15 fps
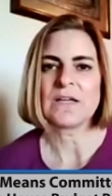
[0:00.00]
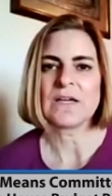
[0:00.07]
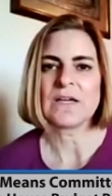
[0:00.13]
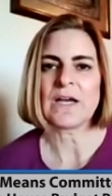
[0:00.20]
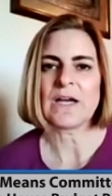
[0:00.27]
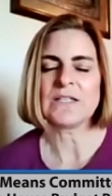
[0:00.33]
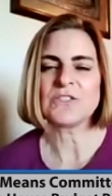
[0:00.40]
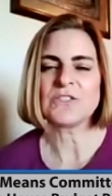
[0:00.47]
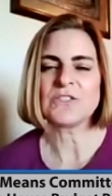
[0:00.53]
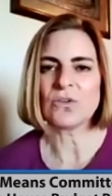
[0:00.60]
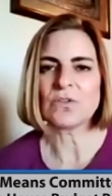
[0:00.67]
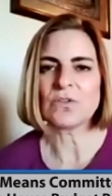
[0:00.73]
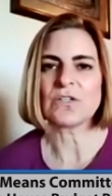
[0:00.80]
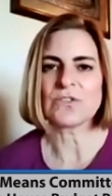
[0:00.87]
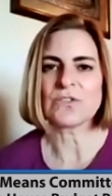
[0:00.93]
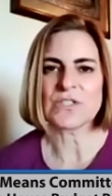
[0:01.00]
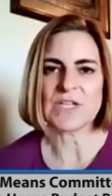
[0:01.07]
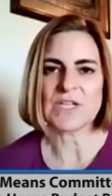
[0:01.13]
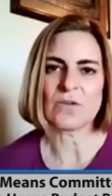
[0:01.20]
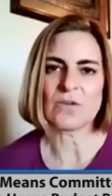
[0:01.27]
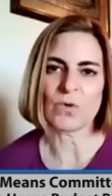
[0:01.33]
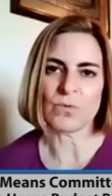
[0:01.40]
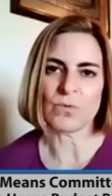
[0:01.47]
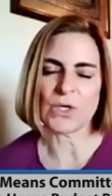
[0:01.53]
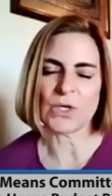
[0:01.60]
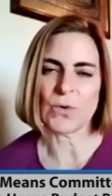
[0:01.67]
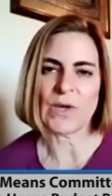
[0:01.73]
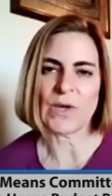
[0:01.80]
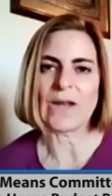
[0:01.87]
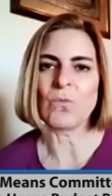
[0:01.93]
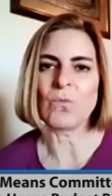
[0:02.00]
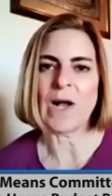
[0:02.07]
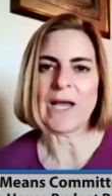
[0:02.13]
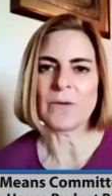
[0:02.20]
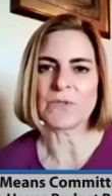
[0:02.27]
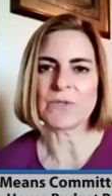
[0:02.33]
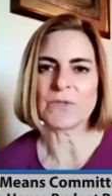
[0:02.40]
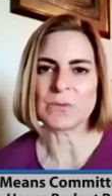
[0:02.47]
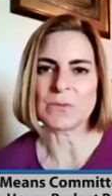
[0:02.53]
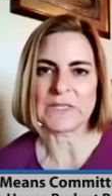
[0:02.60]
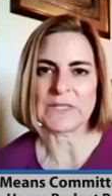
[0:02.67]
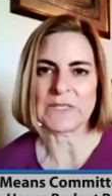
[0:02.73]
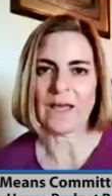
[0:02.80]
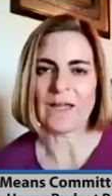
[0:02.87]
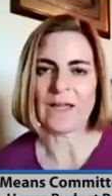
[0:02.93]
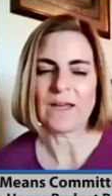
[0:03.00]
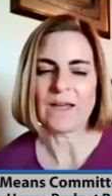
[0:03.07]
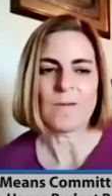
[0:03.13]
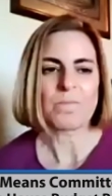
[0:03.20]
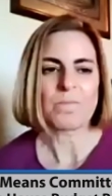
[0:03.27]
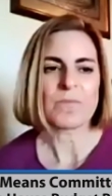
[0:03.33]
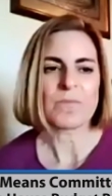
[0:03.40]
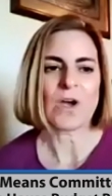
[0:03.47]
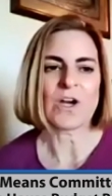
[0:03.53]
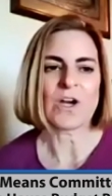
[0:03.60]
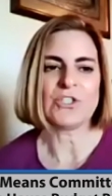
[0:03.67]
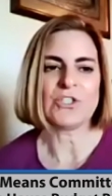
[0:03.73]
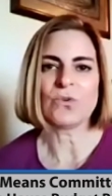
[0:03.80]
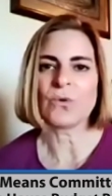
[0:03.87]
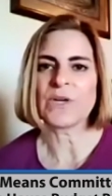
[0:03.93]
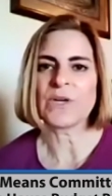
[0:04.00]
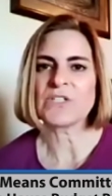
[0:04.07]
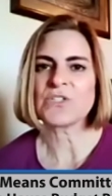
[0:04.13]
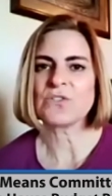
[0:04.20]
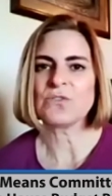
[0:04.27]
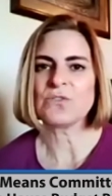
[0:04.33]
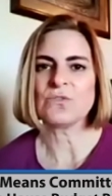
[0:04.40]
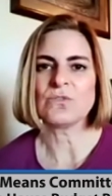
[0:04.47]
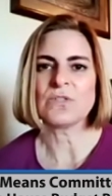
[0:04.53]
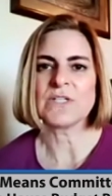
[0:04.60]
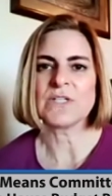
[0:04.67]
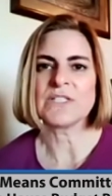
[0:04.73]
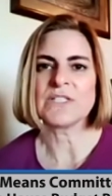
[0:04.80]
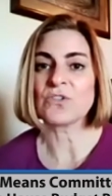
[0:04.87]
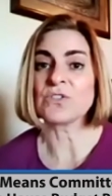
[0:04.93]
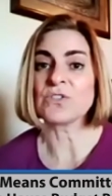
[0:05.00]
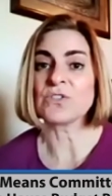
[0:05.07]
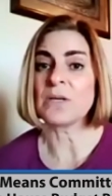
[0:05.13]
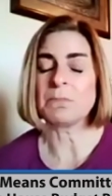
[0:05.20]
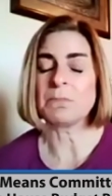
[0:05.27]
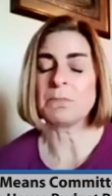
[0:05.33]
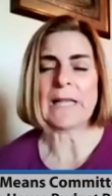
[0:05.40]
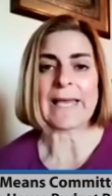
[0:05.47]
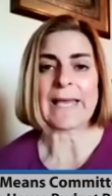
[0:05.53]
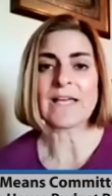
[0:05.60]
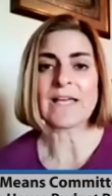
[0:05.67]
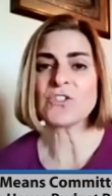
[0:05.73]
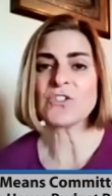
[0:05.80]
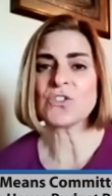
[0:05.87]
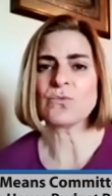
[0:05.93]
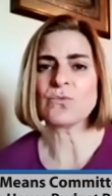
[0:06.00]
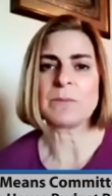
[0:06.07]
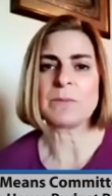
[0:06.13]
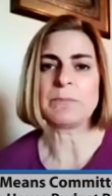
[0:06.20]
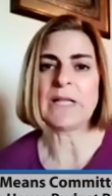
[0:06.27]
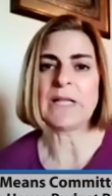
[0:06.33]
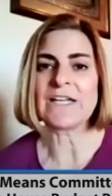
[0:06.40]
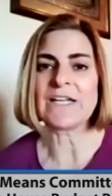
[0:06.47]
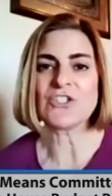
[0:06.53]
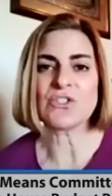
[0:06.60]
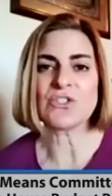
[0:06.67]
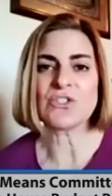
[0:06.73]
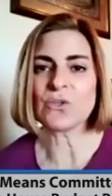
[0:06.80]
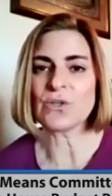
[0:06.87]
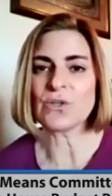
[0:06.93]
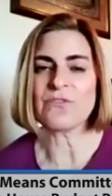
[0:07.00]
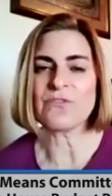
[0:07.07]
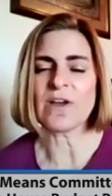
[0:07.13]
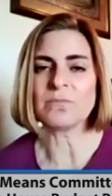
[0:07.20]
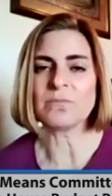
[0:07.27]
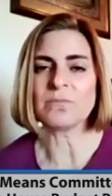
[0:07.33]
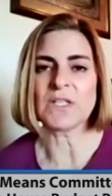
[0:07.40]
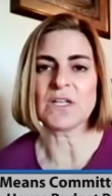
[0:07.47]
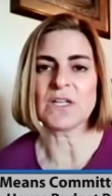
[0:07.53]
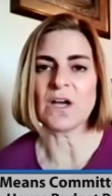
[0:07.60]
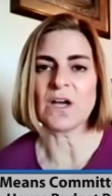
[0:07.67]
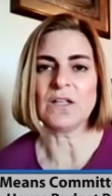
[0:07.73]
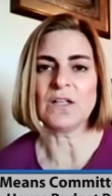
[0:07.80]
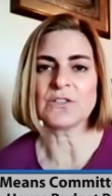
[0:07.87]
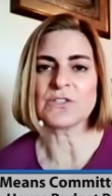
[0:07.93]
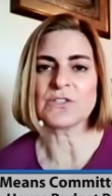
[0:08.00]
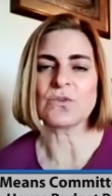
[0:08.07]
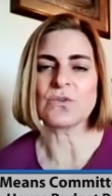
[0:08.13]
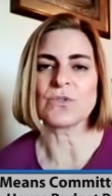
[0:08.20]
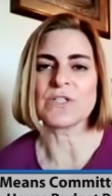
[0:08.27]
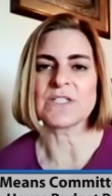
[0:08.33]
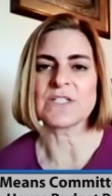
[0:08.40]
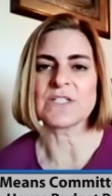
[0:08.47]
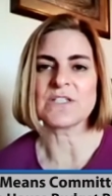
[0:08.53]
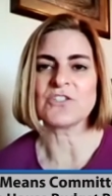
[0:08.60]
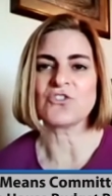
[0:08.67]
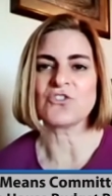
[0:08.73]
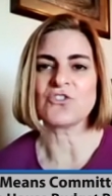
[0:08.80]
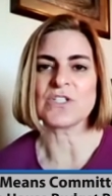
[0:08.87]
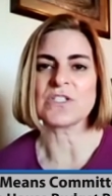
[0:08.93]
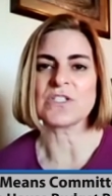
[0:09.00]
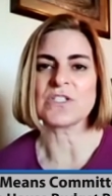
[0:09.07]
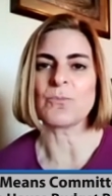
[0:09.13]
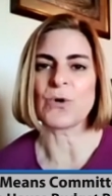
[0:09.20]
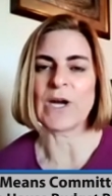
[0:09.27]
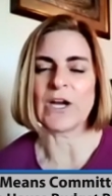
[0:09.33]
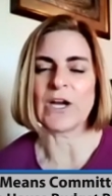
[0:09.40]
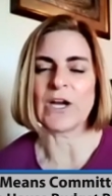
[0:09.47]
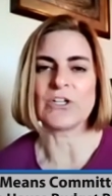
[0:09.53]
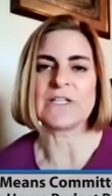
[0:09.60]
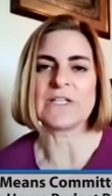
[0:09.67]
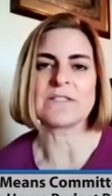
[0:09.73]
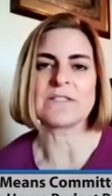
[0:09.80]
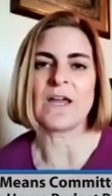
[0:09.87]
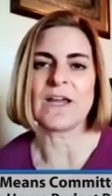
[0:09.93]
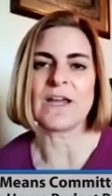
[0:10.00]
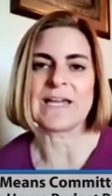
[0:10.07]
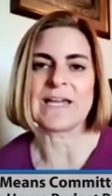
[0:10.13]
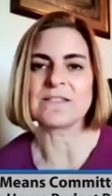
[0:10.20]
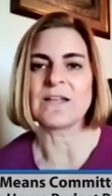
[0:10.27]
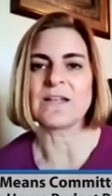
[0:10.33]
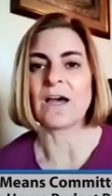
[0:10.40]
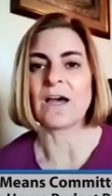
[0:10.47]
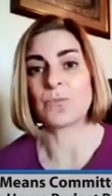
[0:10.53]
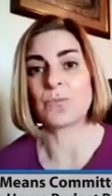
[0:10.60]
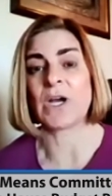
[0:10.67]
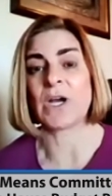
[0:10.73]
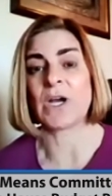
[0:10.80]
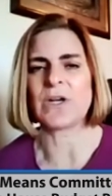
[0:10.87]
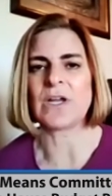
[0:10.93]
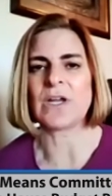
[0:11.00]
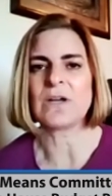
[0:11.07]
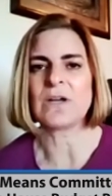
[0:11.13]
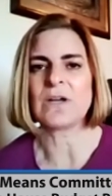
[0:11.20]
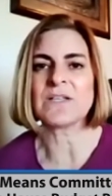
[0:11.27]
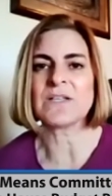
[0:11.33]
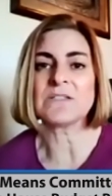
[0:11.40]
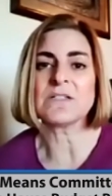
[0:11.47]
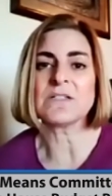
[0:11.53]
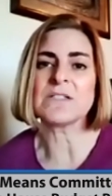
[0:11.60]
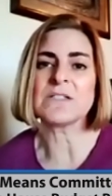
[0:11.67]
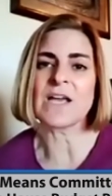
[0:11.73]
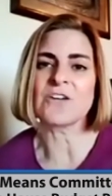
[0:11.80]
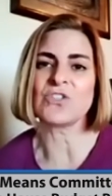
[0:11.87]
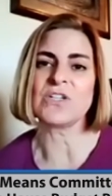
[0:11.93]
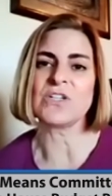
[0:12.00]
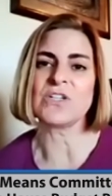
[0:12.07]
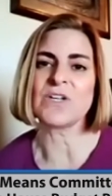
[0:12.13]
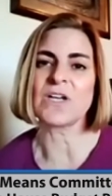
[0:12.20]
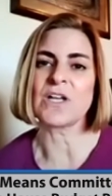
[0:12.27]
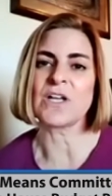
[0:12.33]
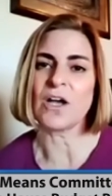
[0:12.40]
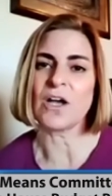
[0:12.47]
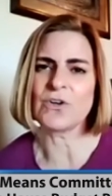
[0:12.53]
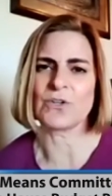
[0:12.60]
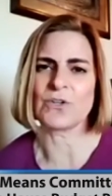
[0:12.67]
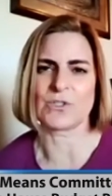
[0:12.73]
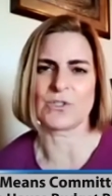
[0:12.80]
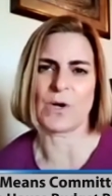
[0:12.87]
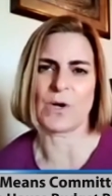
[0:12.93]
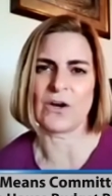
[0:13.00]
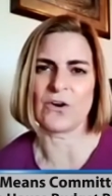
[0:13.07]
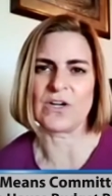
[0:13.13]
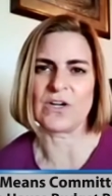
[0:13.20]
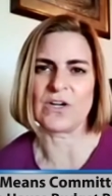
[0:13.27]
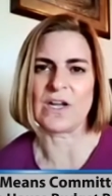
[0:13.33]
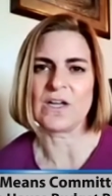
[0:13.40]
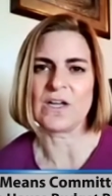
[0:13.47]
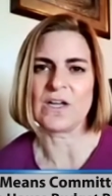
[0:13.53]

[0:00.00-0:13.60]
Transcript: I don't understand what we're doing and why we're doing that. Are you going to, is there some plan to replenish the $35 million or is this just a priority saying it's not a priority? Because this is actually even a governor's priority.